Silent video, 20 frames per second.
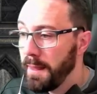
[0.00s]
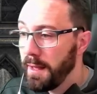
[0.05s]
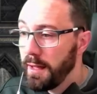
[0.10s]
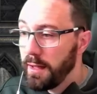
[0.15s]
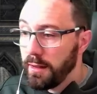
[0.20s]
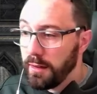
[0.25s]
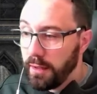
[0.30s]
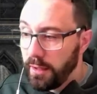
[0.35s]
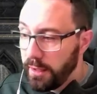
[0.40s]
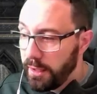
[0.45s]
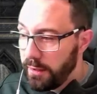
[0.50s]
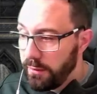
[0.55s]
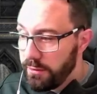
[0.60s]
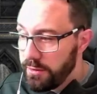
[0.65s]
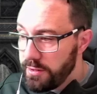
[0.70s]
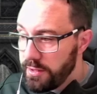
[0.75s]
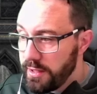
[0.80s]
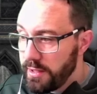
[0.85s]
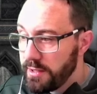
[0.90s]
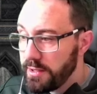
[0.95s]
Lightning
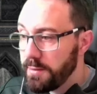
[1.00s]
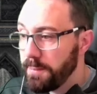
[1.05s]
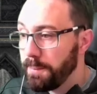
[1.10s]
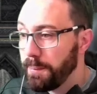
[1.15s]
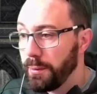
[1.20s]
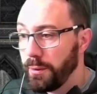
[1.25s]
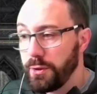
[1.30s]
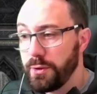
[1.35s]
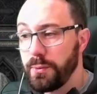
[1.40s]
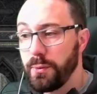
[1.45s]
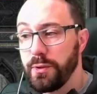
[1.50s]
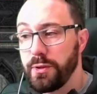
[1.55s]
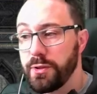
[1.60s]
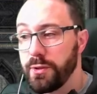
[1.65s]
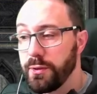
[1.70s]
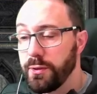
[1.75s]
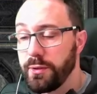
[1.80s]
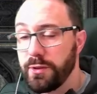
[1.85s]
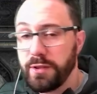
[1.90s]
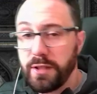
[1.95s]
resist, +1 to
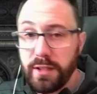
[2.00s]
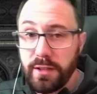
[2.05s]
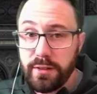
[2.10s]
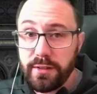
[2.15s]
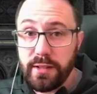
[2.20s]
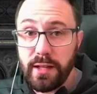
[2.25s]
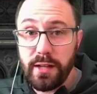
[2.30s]
all skills